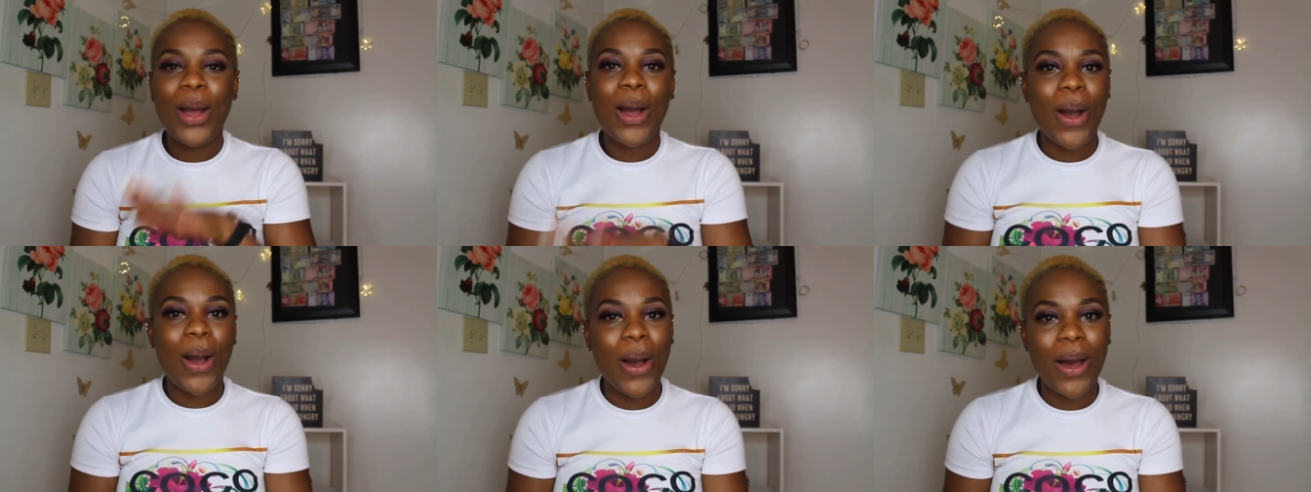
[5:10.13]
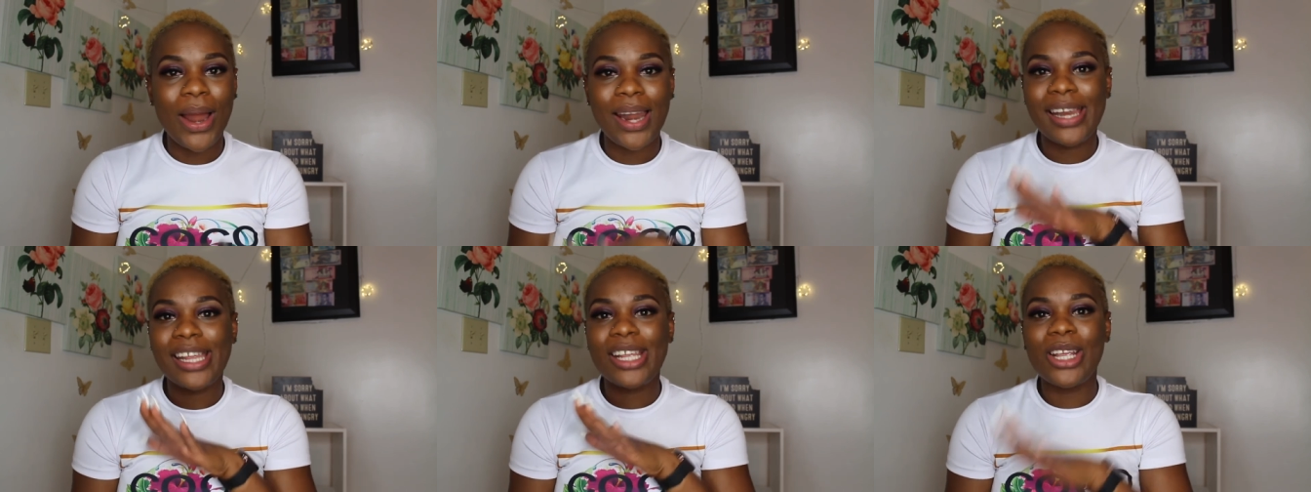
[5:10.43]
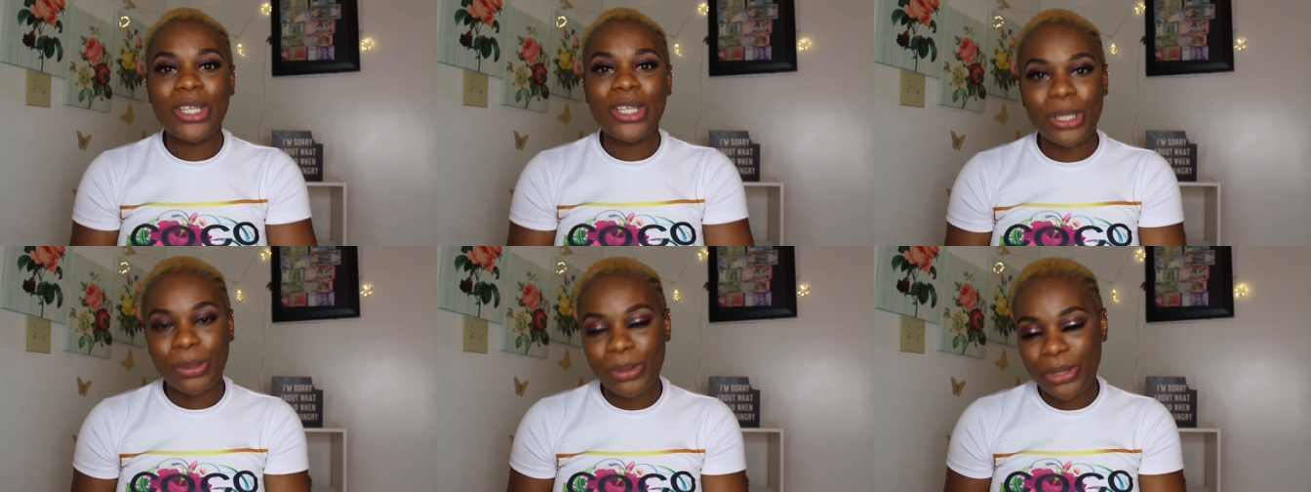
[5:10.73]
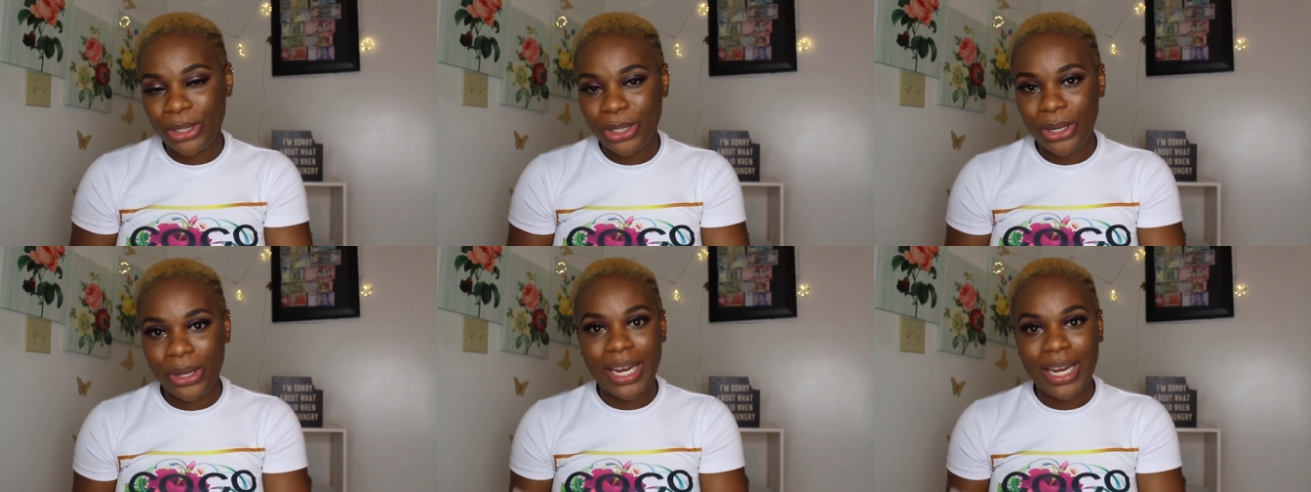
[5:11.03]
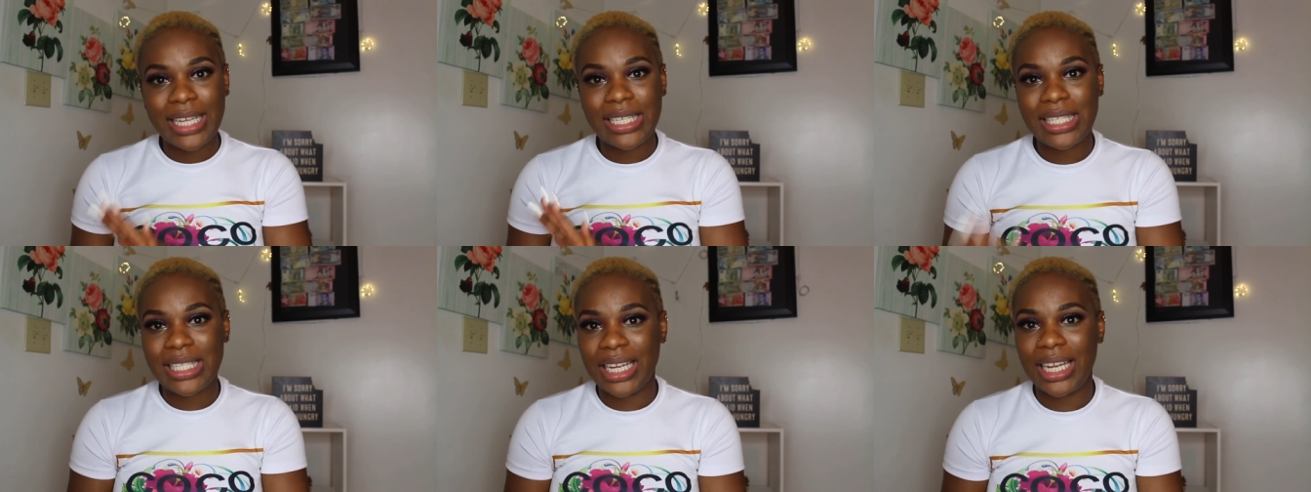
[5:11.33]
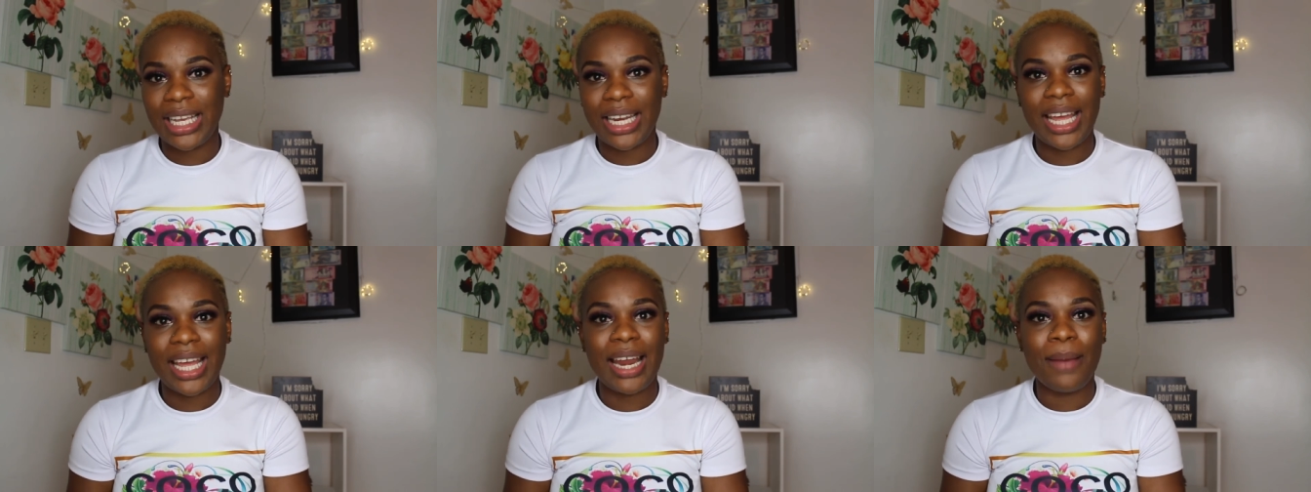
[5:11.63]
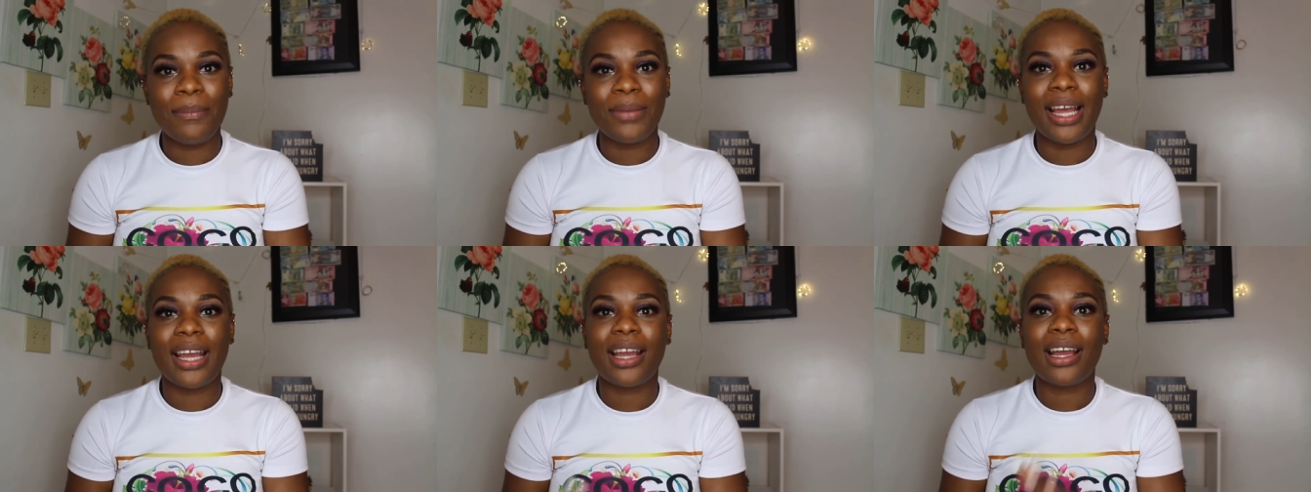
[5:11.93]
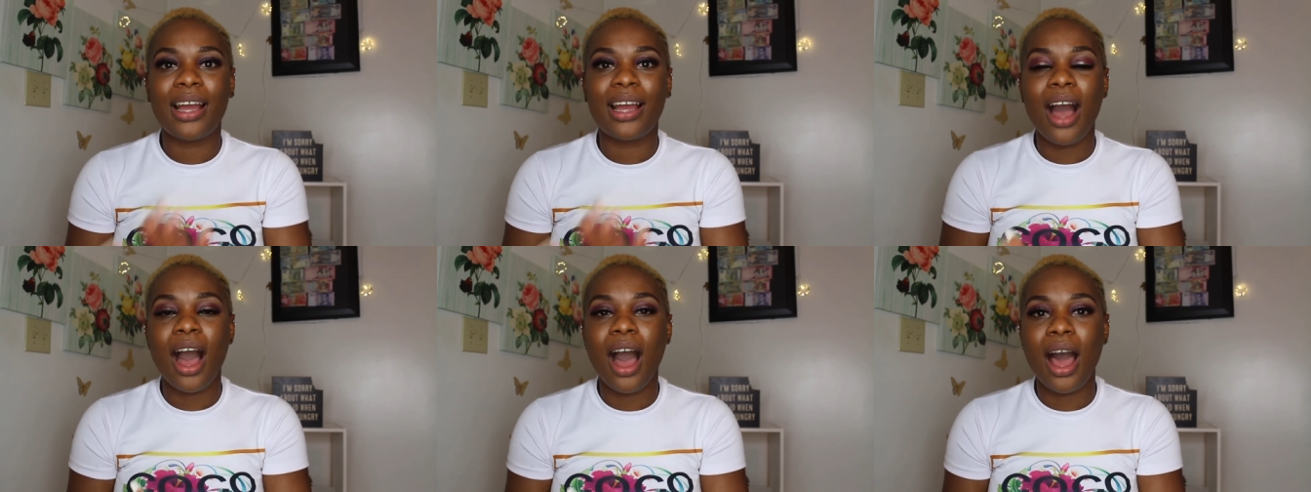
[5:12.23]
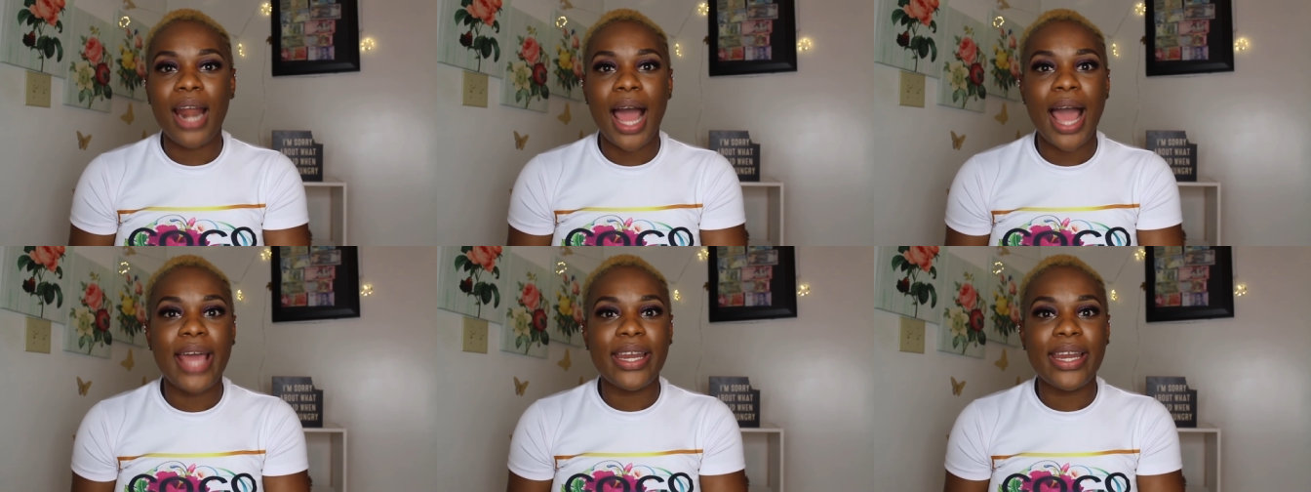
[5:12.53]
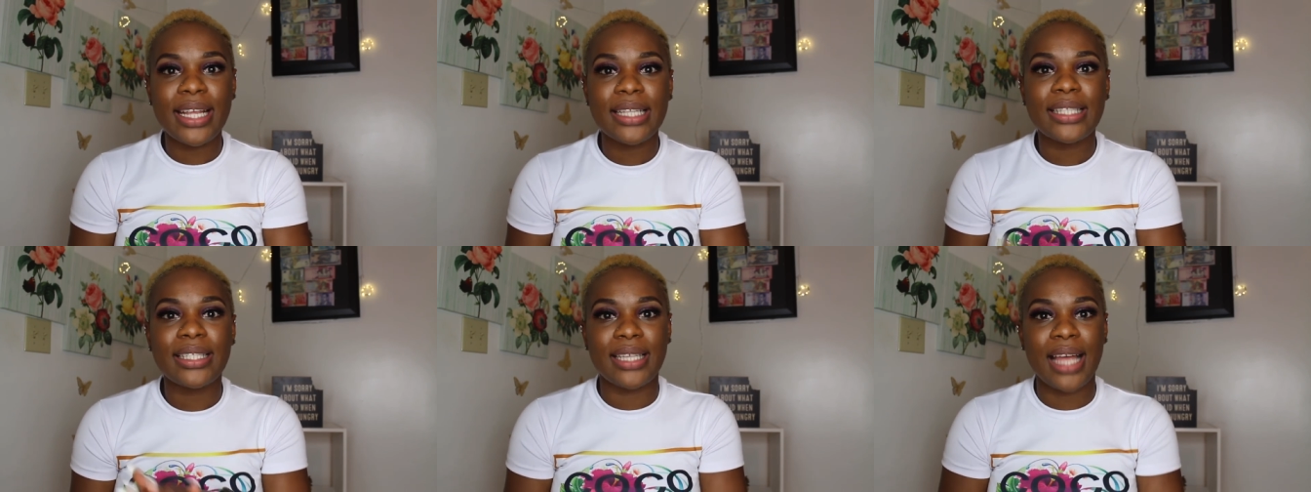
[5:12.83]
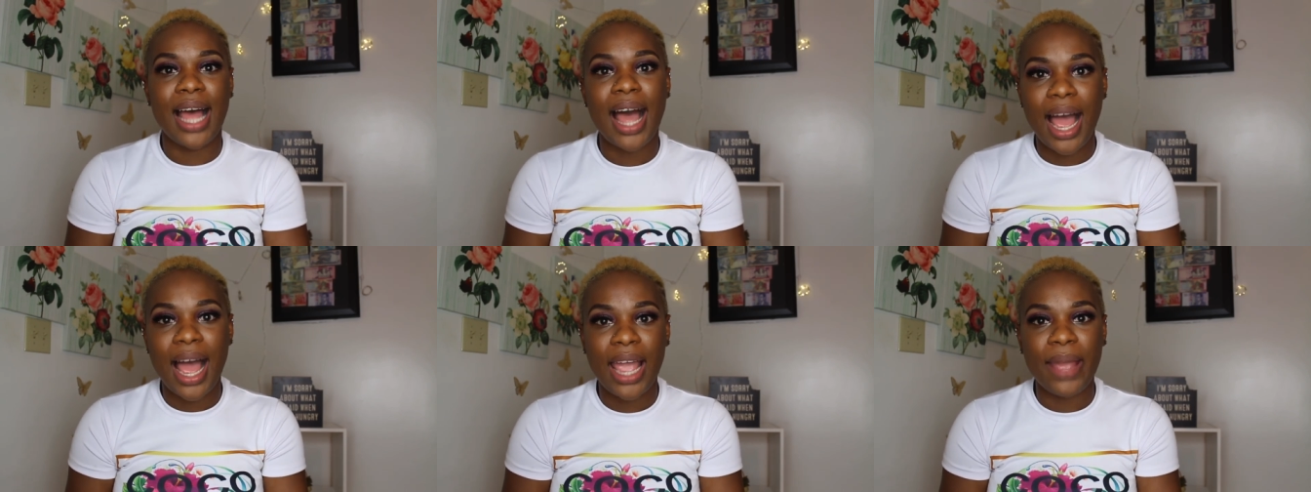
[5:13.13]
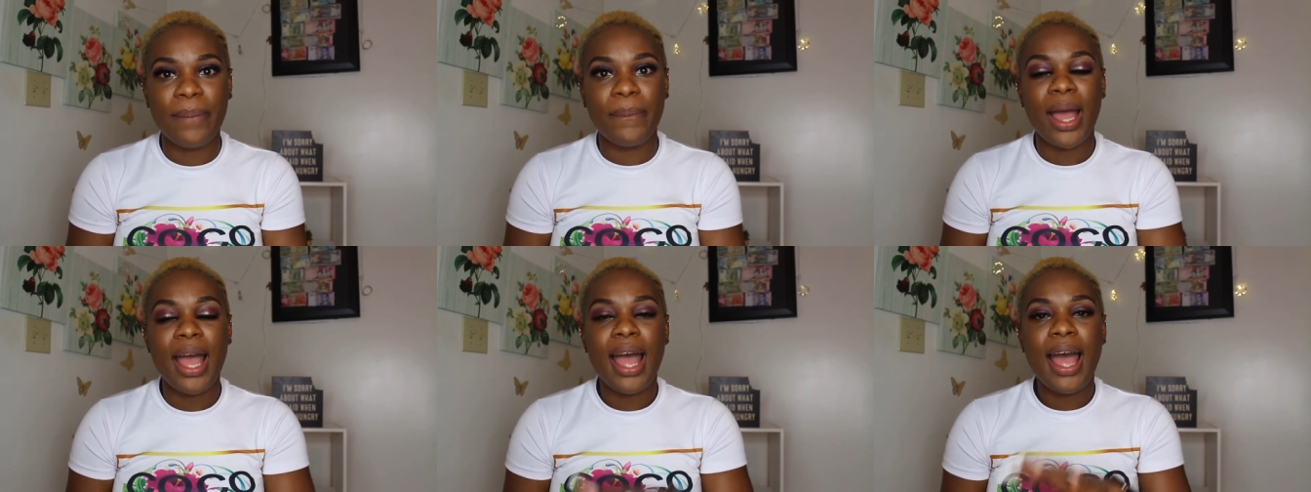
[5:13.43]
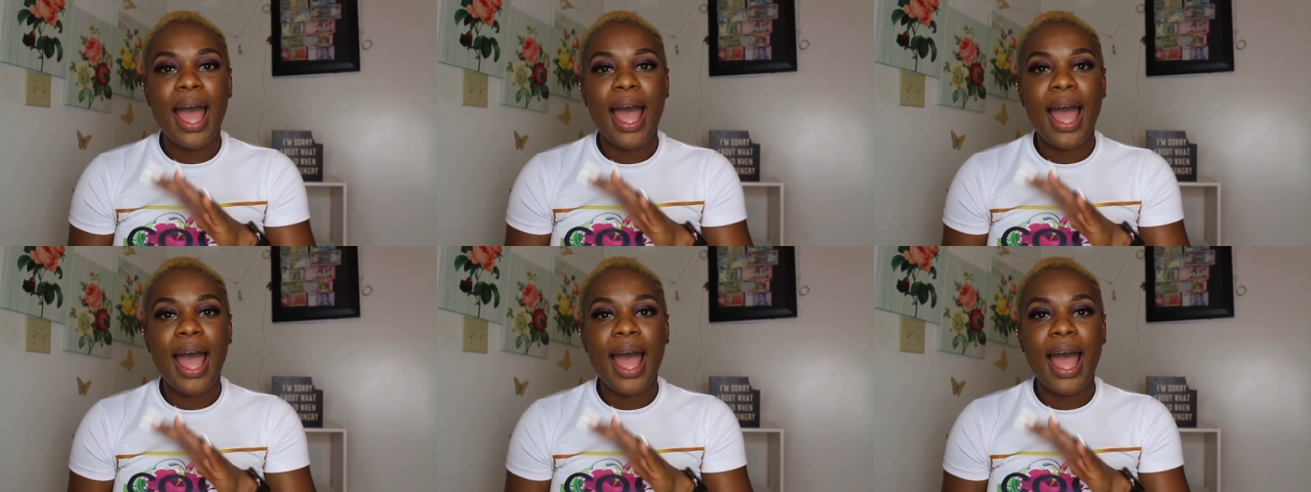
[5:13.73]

on youtube studio and i see it and i'm like god i need time